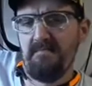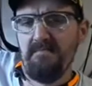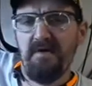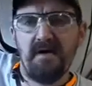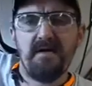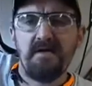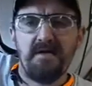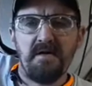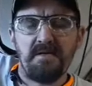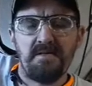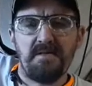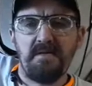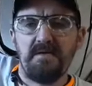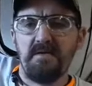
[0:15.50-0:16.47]
But in all
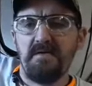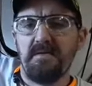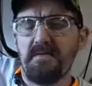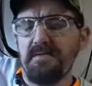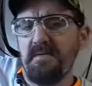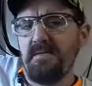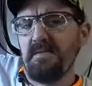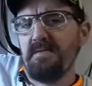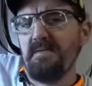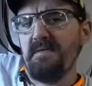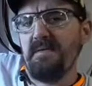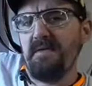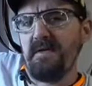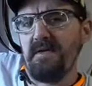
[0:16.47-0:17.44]
seriousness,
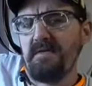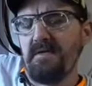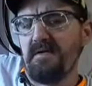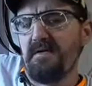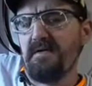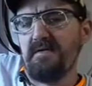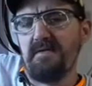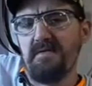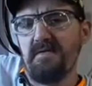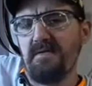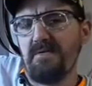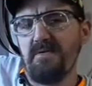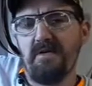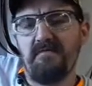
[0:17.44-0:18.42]
I thought I'd throw
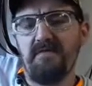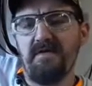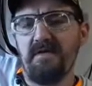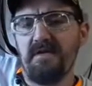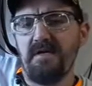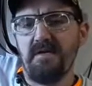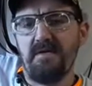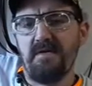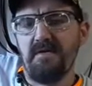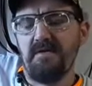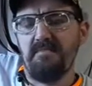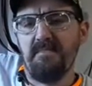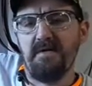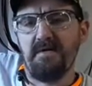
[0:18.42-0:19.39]
a quick video
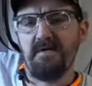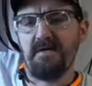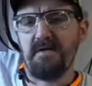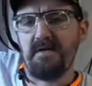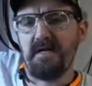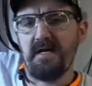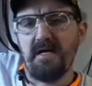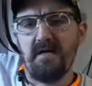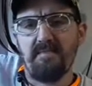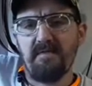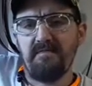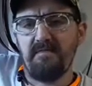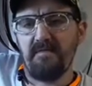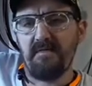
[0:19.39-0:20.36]
up.
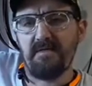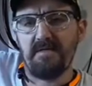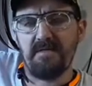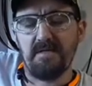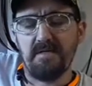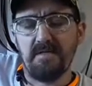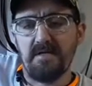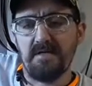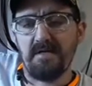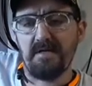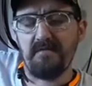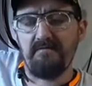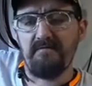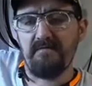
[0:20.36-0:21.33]
Happy 4th of
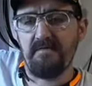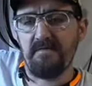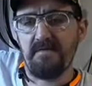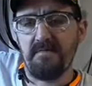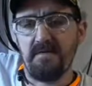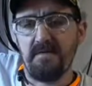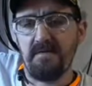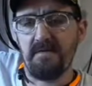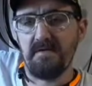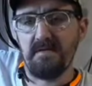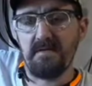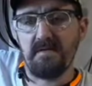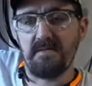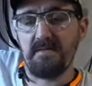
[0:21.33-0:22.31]
July from
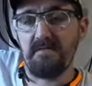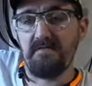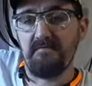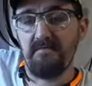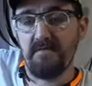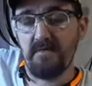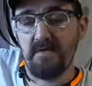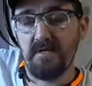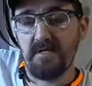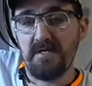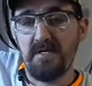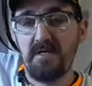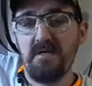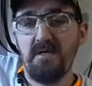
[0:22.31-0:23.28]
Curiosity Forge.